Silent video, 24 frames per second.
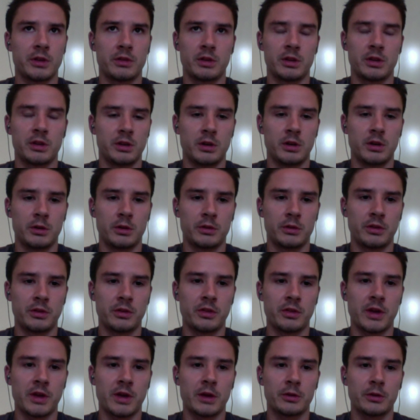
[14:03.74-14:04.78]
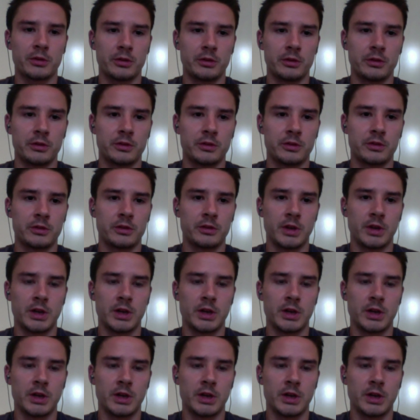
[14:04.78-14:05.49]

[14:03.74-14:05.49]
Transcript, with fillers: I think, you know, it's in the thousands.